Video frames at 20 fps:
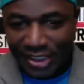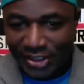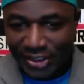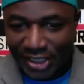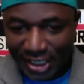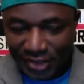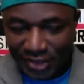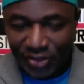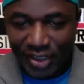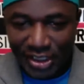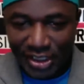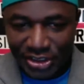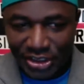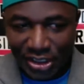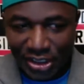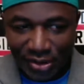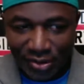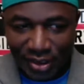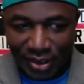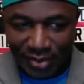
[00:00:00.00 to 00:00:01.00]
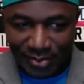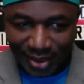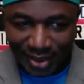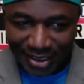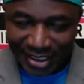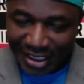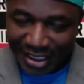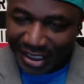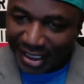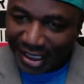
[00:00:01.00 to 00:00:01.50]
get things going. But
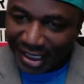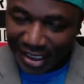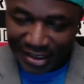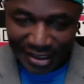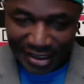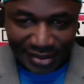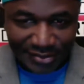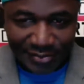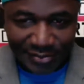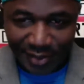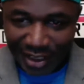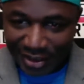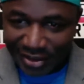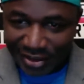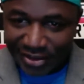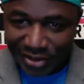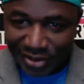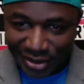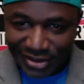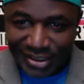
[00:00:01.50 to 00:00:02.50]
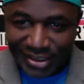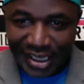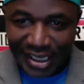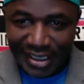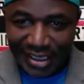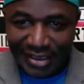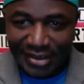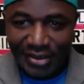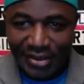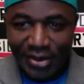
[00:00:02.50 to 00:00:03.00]
it looks like
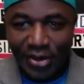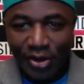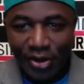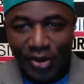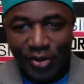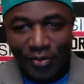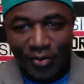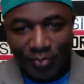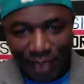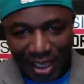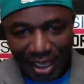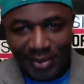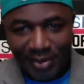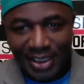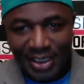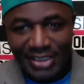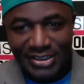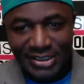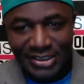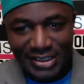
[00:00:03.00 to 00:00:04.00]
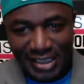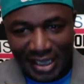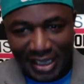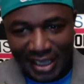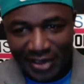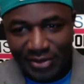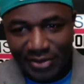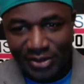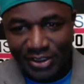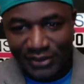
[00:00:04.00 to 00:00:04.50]
maybe
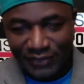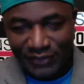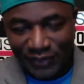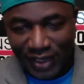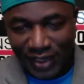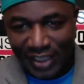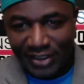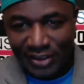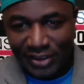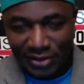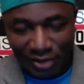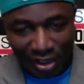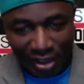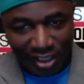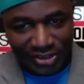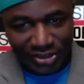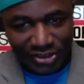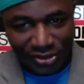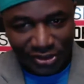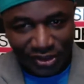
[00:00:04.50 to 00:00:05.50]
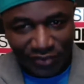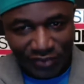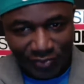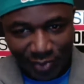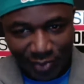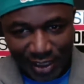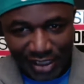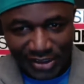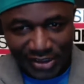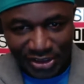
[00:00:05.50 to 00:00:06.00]
Seattle has finally lost enough
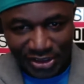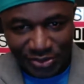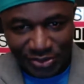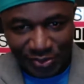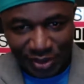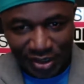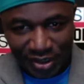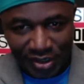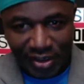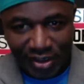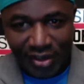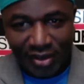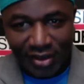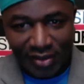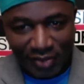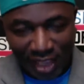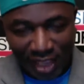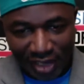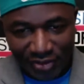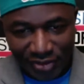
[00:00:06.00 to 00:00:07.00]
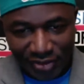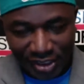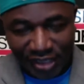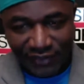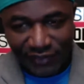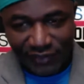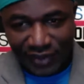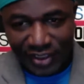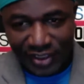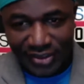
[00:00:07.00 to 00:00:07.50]
pieces where that
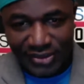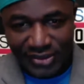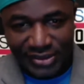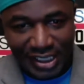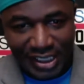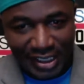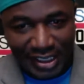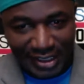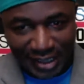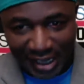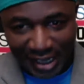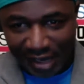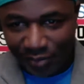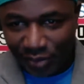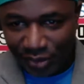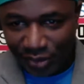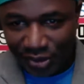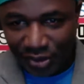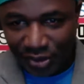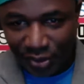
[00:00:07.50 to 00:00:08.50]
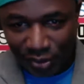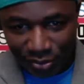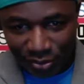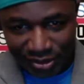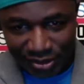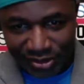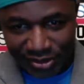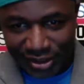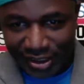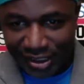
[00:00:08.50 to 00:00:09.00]
defense, they can't really hold it
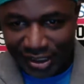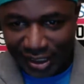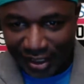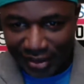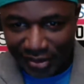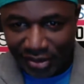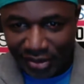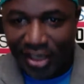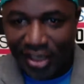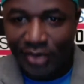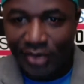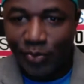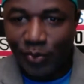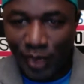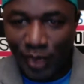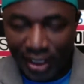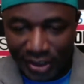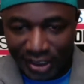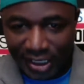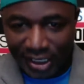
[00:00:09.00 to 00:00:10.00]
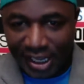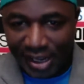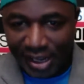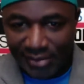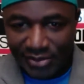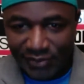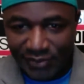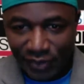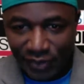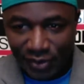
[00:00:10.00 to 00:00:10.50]
together and win games
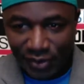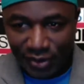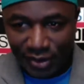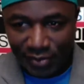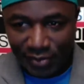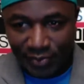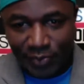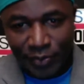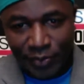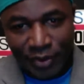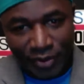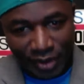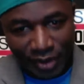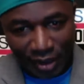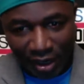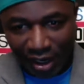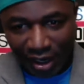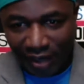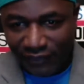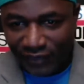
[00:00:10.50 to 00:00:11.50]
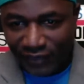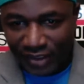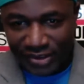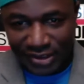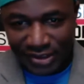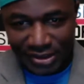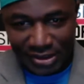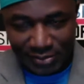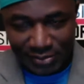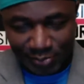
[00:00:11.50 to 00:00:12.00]
for them. The offense
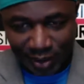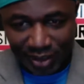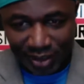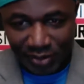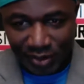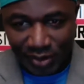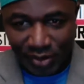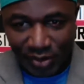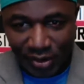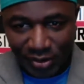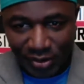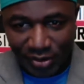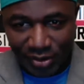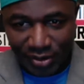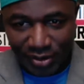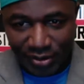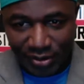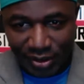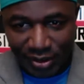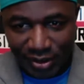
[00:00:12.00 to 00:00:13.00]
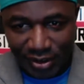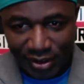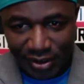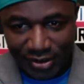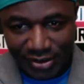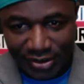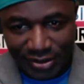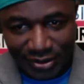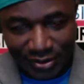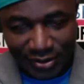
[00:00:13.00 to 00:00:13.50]
is sputtering all year long.
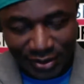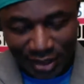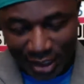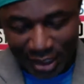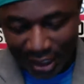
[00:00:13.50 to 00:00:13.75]
So